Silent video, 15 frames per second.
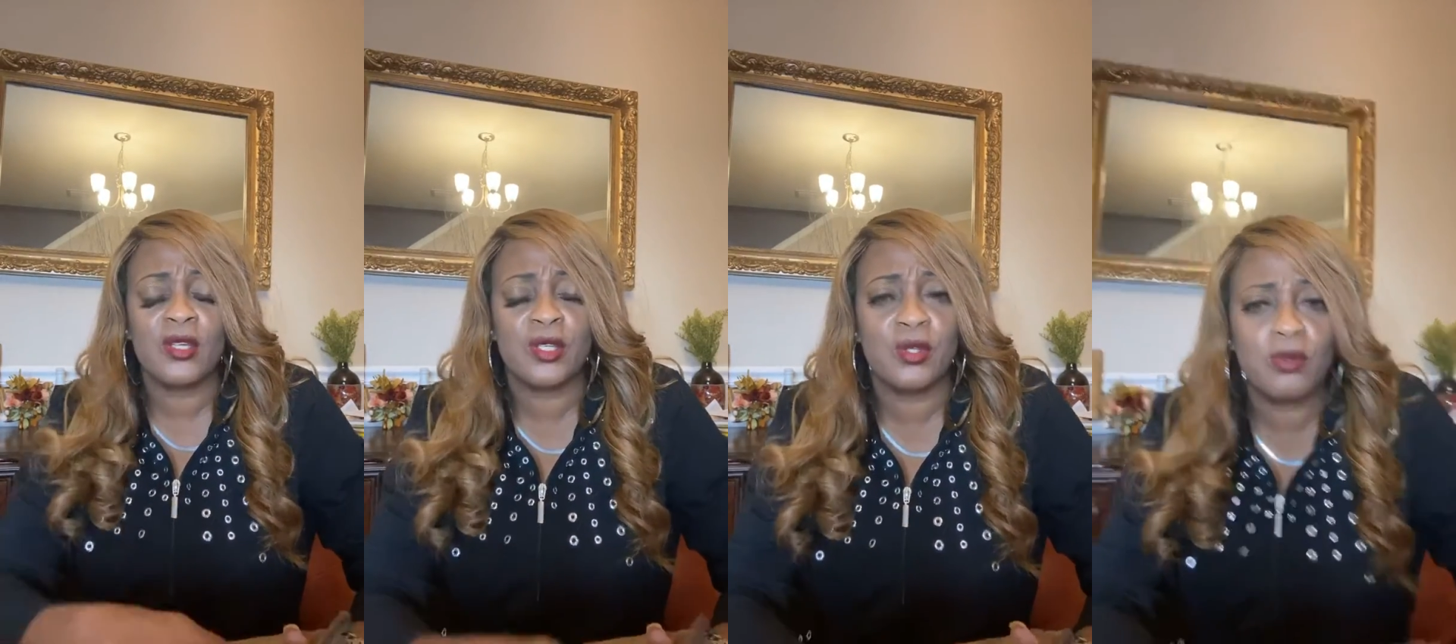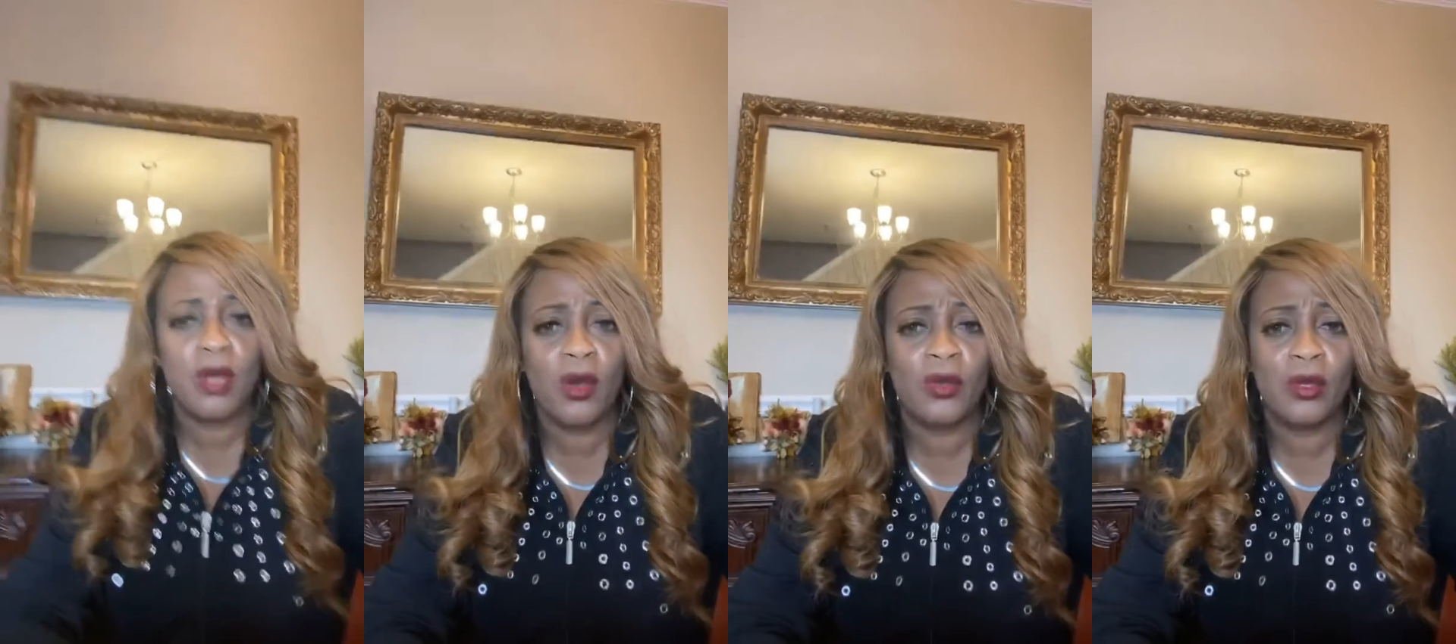you
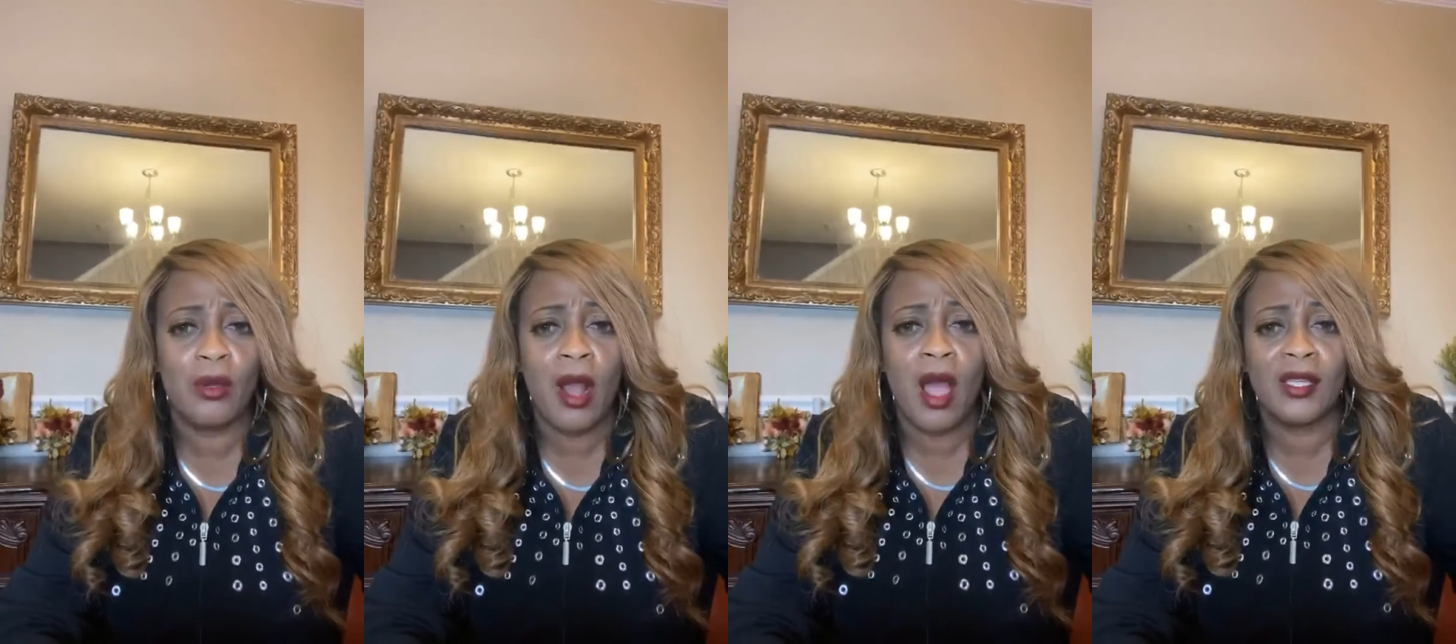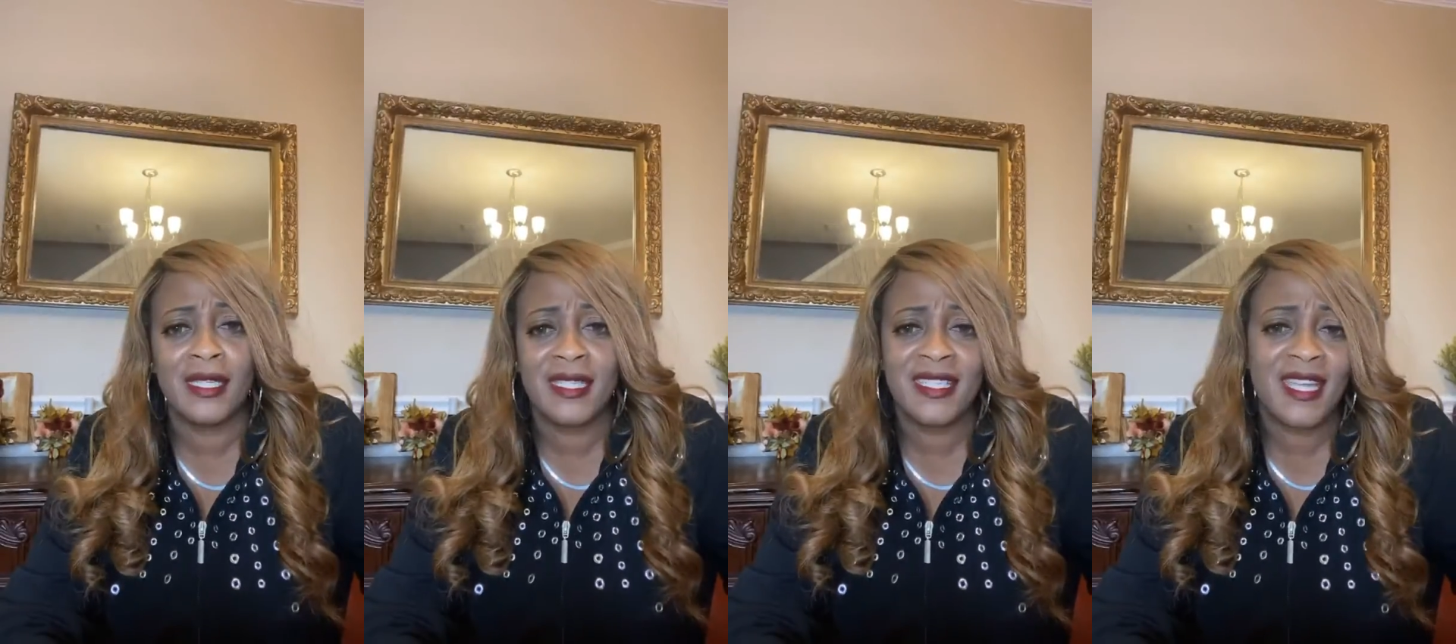know, you're all
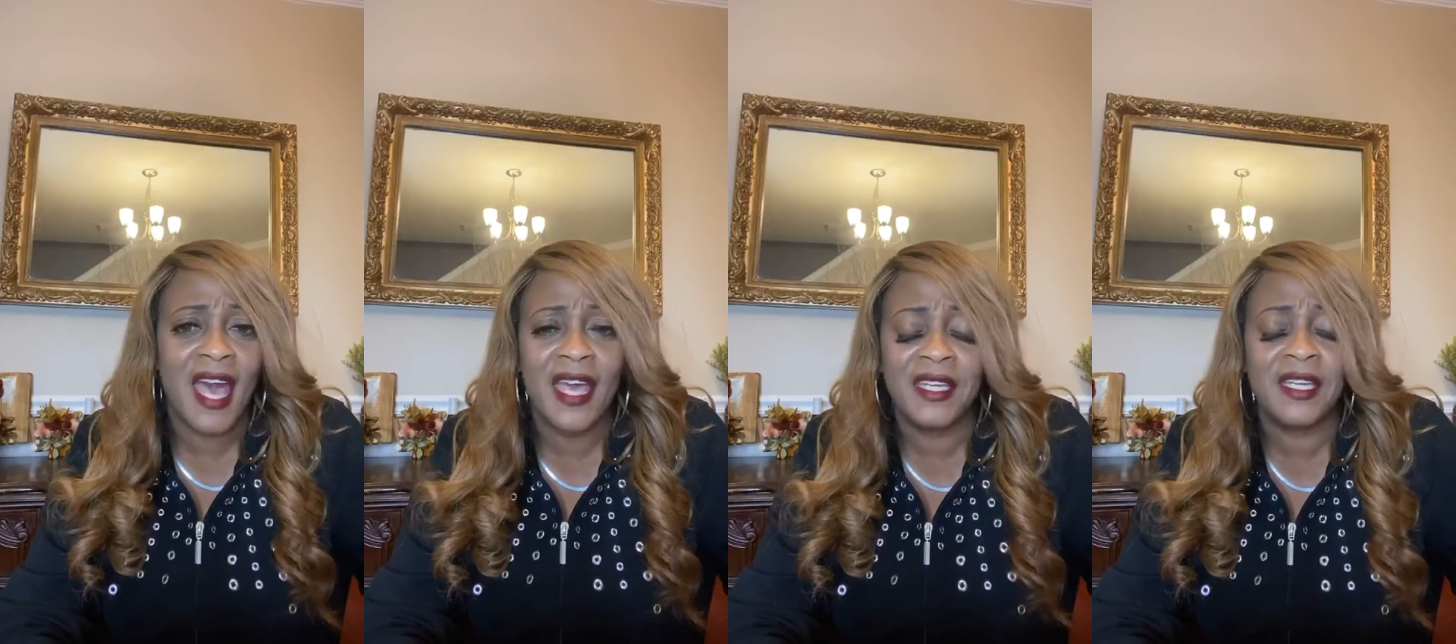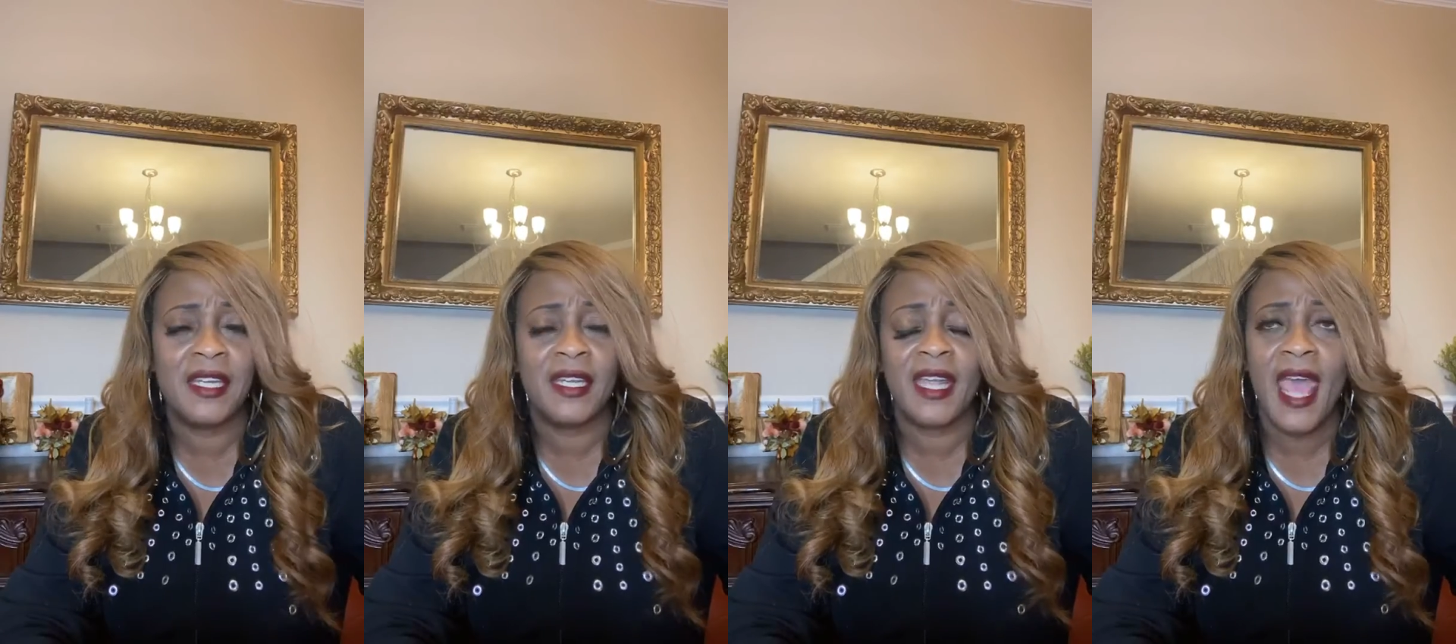excited
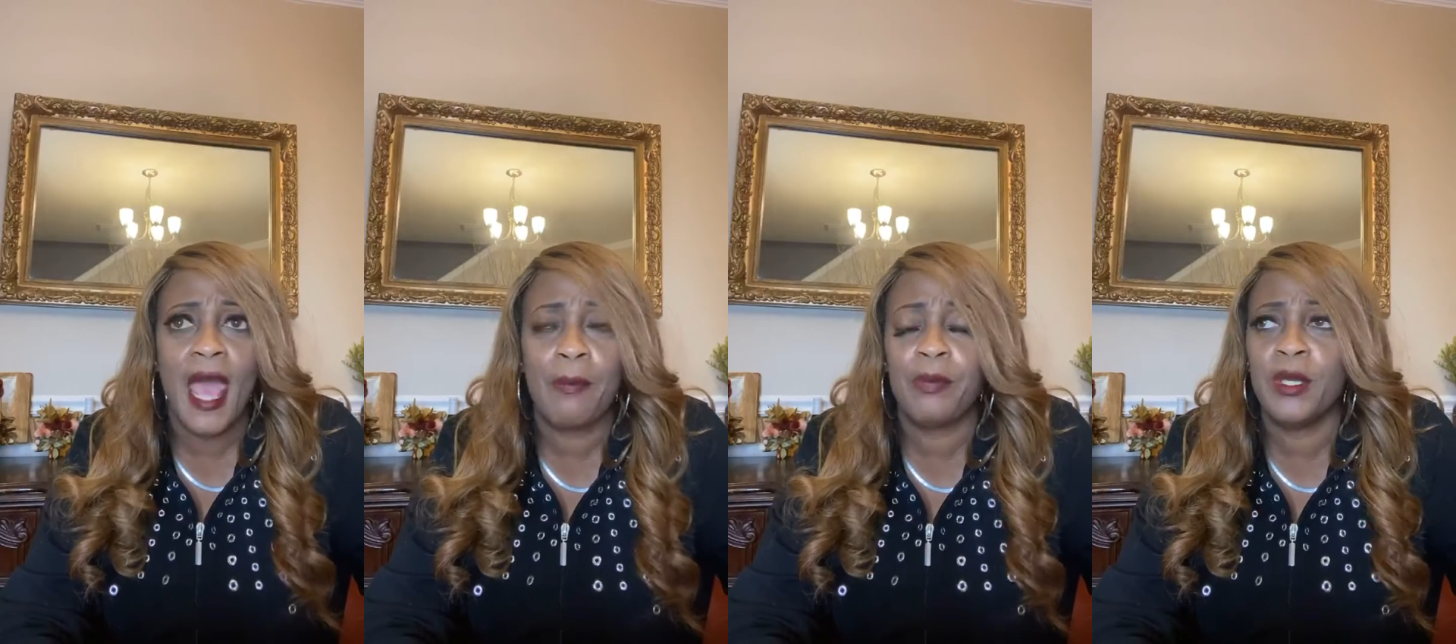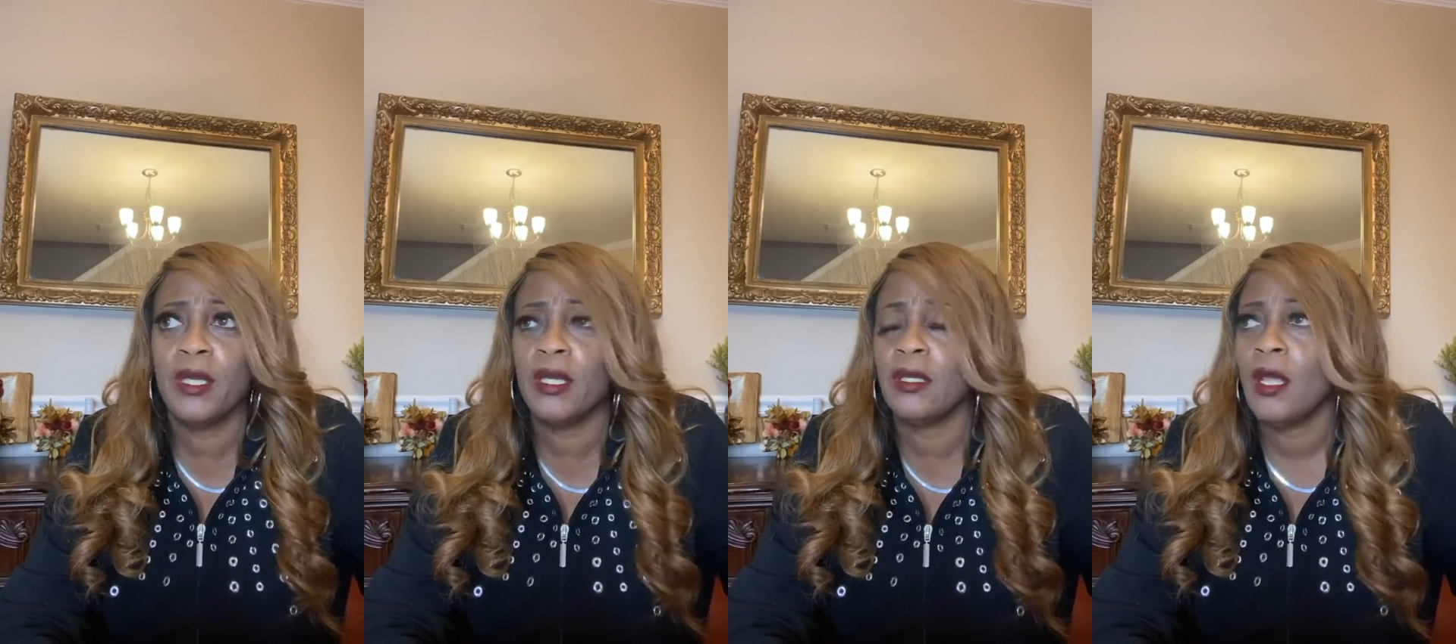and happy and